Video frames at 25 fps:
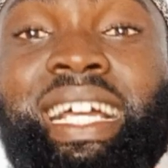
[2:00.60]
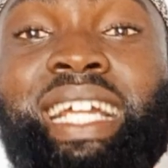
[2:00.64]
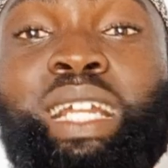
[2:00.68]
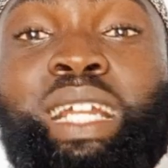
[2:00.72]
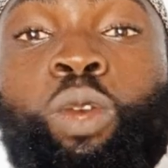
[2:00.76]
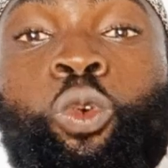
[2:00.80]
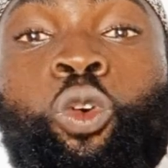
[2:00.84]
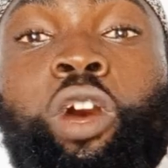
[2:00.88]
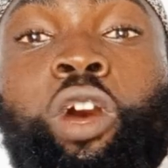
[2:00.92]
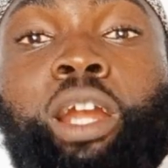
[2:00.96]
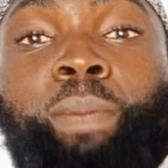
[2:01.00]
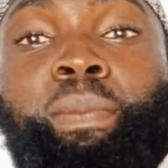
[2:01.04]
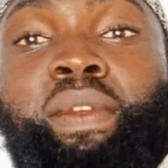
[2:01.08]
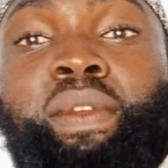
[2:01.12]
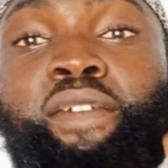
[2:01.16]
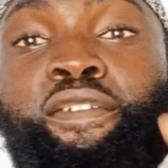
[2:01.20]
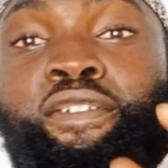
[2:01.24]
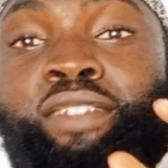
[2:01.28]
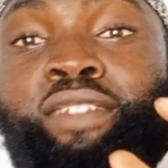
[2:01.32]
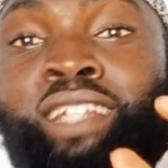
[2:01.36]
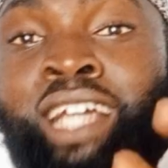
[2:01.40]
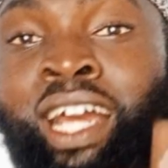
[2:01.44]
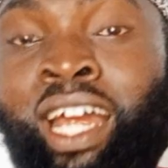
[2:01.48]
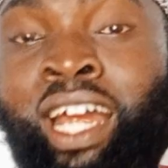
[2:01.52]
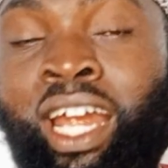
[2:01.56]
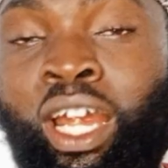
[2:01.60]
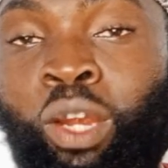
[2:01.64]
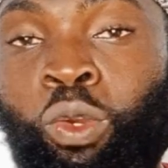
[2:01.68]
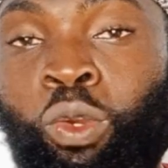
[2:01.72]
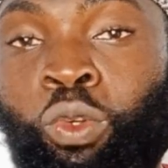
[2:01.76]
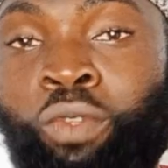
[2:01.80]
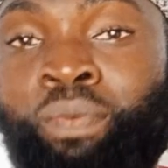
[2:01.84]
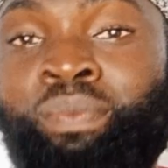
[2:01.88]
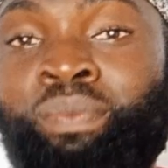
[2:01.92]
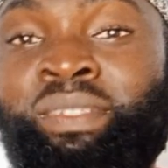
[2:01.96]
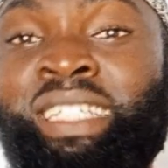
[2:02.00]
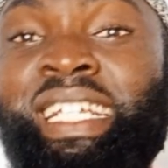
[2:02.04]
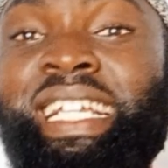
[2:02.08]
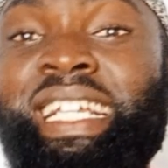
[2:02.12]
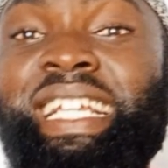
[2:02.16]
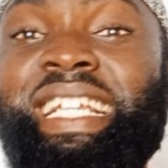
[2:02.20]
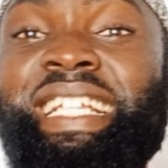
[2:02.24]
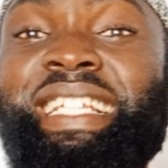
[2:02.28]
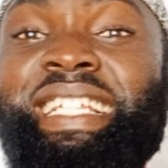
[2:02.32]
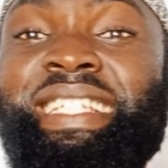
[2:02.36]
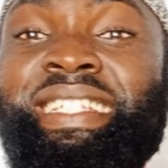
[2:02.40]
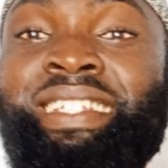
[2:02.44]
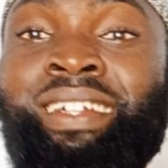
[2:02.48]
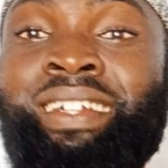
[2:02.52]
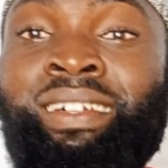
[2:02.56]
that the word miftahun
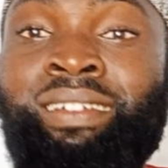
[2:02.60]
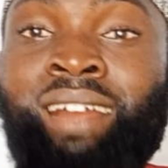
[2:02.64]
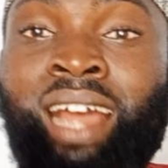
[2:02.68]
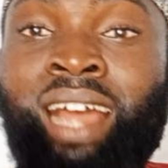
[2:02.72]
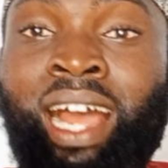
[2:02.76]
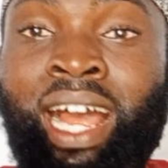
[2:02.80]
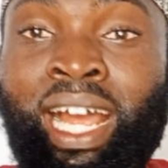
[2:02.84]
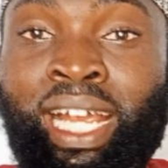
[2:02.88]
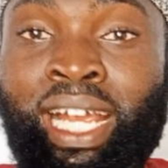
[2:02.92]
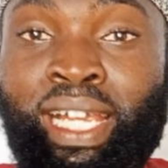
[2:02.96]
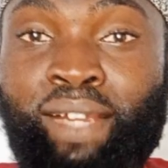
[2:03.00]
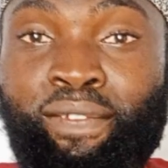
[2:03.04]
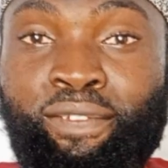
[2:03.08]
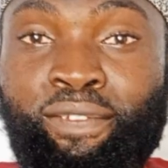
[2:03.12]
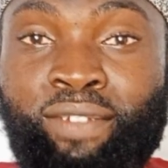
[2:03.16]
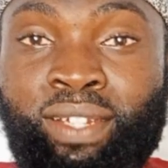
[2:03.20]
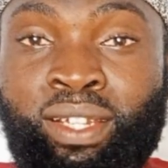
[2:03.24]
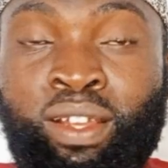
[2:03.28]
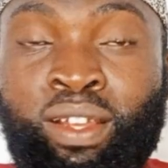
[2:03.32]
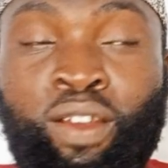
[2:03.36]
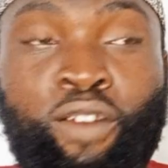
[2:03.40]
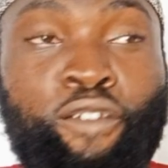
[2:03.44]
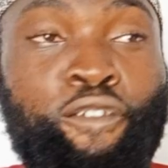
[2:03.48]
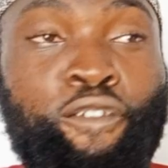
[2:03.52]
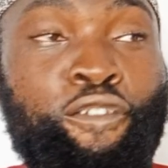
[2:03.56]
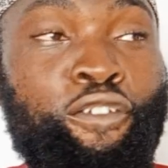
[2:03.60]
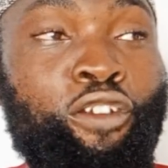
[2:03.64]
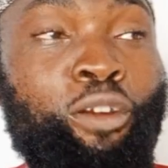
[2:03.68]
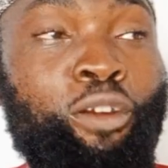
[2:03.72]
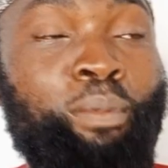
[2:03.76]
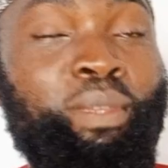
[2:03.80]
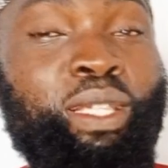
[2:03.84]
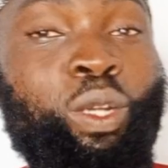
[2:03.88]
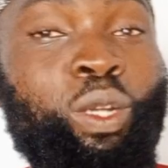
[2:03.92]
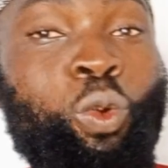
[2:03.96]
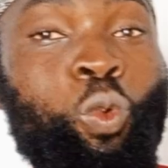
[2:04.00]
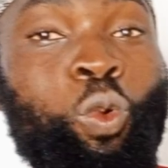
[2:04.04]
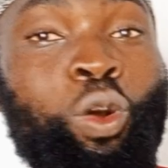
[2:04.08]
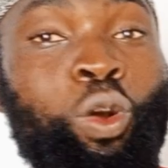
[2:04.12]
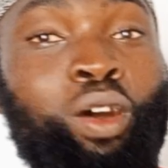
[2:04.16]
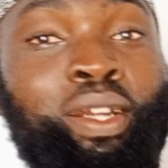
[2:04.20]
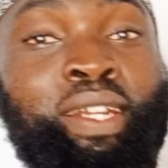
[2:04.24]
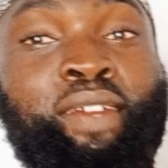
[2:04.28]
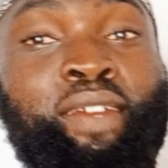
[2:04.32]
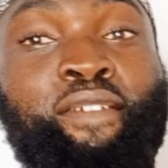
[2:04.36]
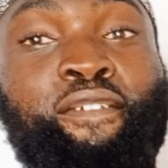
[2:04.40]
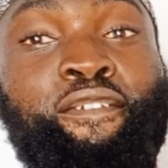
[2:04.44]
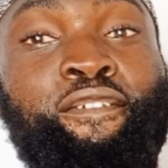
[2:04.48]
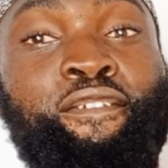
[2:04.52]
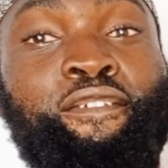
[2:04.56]
is derived from the
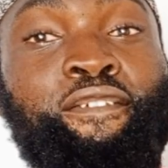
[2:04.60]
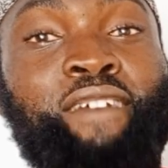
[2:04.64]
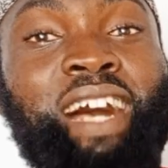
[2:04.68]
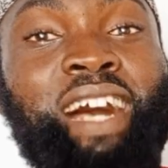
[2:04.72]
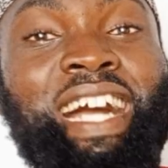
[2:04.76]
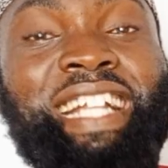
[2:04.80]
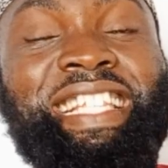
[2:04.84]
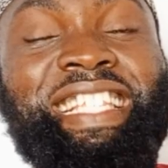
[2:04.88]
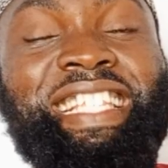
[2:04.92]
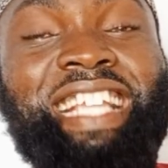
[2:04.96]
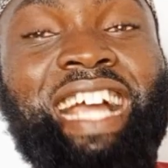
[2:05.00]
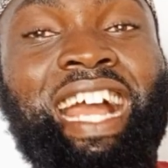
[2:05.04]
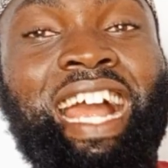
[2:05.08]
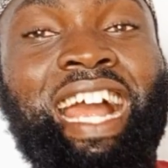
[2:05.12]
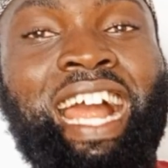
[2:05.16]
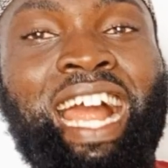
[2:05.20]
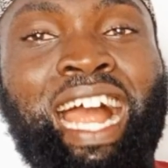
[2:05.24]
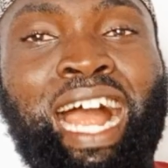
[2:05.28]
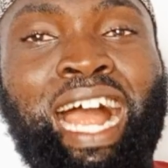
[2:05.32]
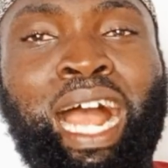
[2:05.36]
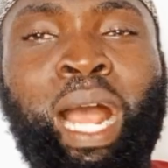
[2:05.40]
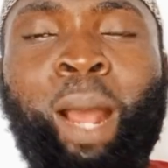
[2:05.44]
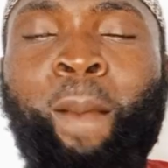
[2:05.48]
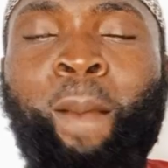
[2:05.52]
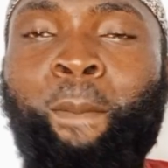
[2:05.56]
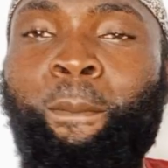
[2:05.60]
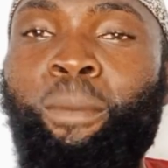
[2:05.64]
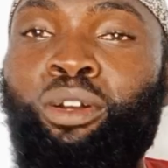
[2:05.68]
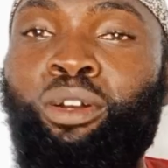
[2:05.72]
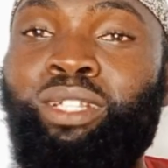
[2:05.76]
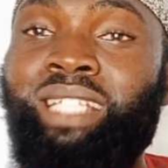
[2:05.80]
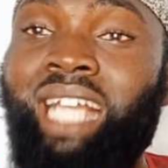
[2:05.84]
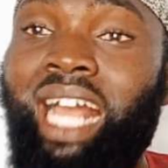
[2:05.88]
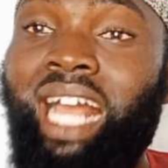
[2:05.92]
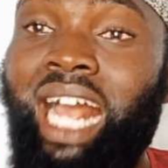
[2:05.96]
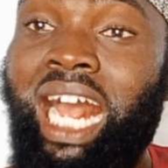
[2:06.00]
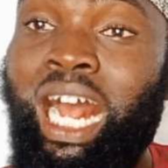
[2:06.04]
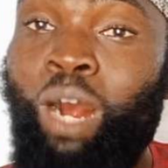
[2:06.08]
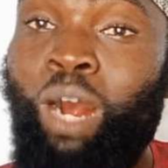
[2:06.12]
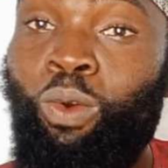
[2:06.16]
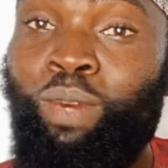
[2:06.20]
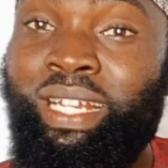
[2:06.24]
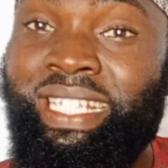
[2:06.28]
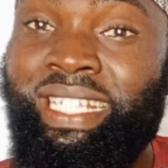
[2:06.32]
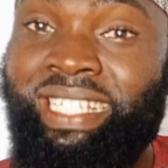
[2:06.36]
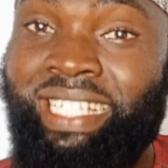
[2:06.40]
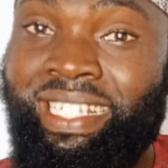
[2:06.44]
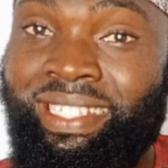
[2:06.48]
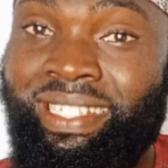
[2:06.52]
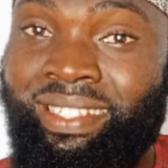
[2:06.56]
word fataha. But how
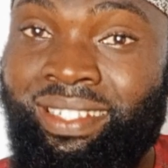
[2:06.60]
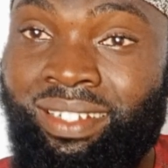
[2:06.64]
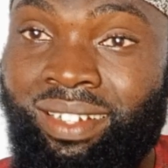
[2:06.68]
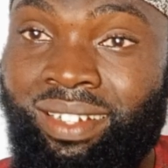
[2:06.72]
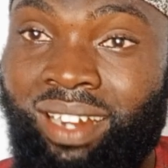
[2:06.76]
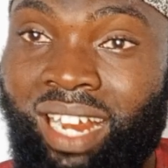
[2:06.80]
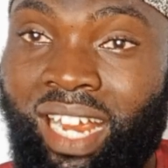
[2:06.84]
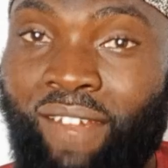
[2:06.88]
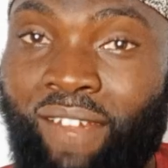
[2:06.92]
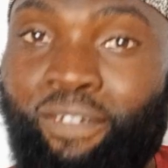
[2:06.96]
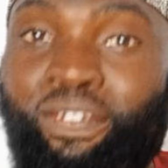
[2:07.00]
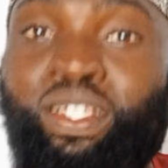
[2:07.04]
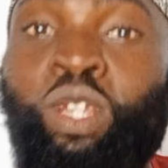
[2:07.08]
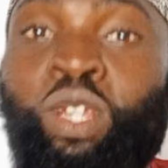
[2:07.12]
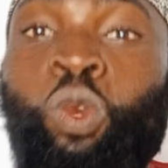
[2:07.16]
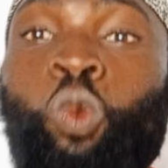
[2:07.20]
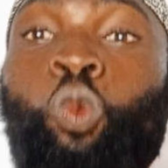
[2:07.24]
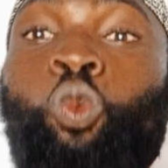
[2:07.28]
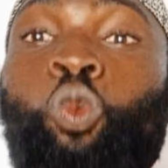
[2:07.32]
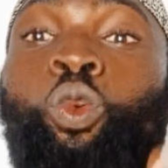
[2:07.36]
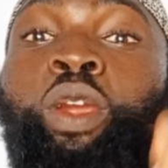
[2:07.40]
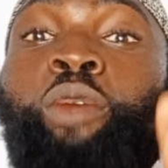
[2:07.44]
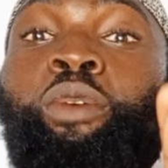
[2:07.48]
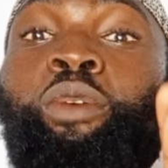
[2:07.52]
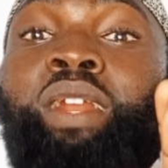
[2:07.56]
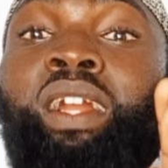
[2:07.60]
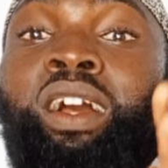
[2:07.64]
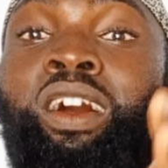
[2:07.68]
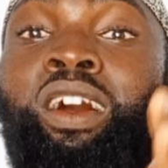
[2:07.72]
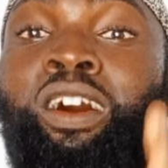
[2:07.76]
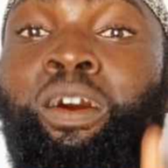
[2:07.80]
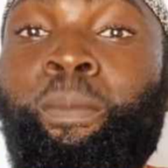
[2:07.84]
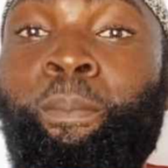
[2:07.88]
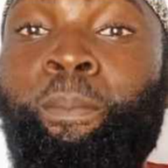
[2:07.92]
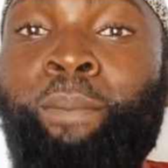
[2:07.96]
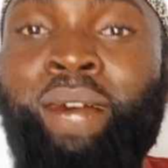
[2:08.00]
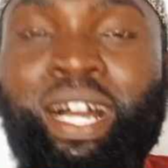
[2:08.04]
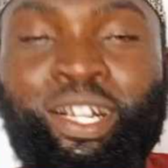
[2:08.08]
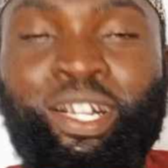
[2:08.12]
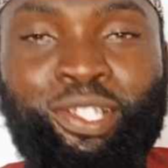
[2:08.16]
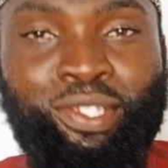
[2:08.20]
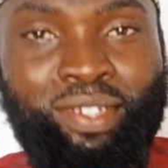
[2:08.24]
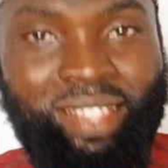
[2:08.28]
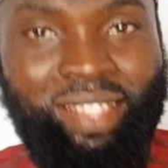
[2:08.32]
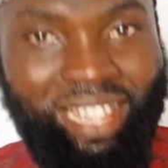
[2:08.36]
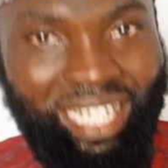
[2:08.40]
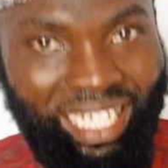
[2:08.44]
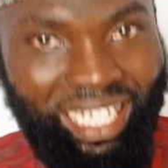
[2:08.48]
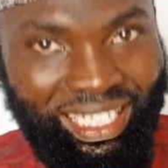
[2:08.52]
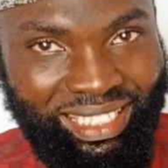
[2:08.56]
is this derived? We will come back
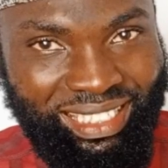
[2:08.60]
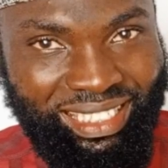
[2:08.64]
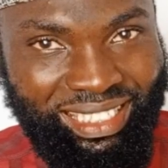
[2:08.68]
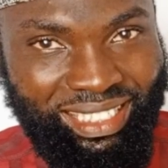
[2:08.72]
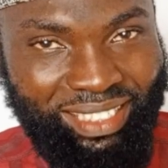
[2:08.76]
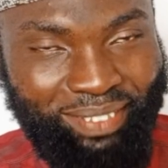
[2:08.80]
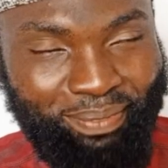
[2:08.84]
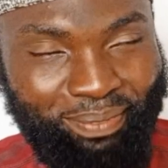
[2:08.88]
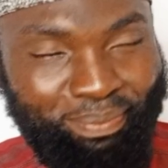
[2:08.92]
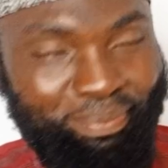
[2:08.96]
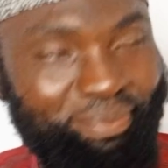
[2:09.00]
to that.